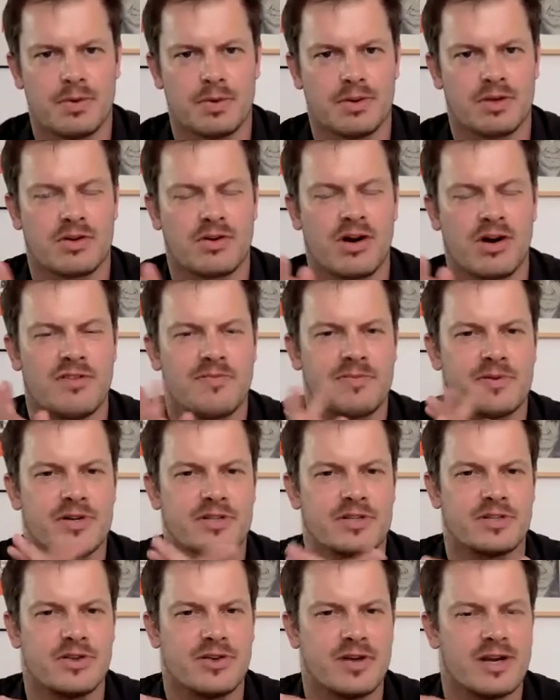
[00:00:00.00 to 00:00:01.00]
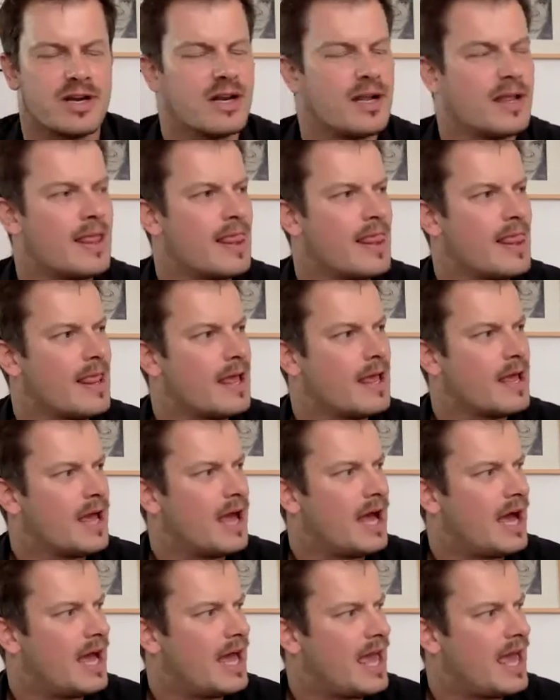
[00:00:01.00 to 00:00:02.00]
the craft brewers are doing.
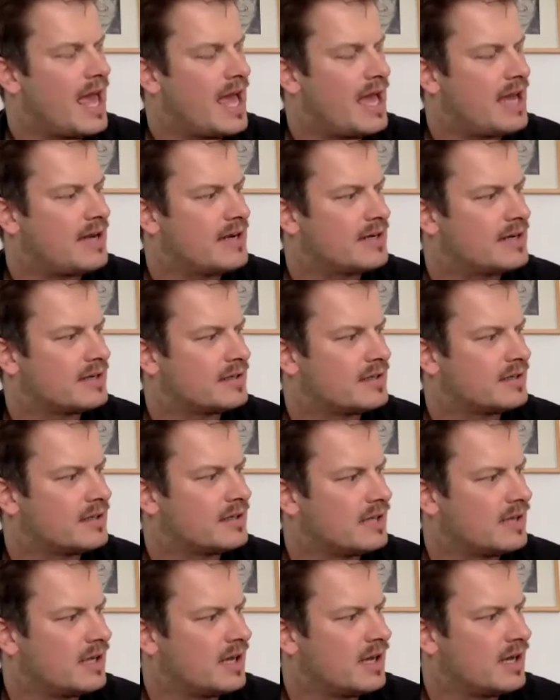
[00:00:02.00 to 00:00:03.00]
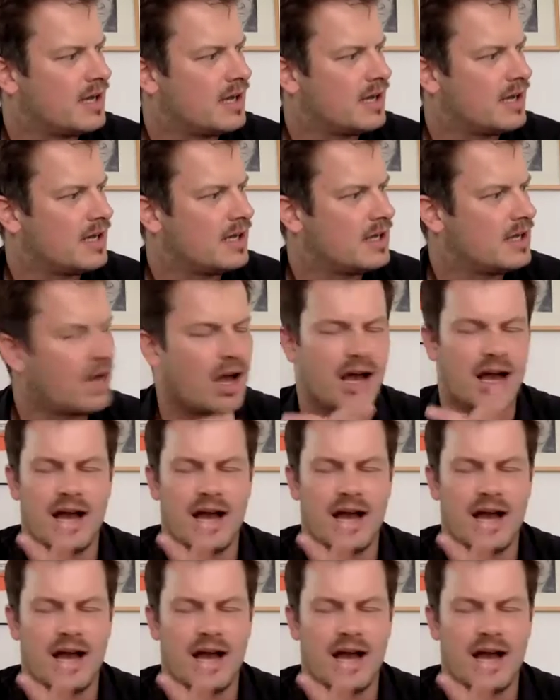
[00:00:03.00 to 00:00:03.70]
And yeah,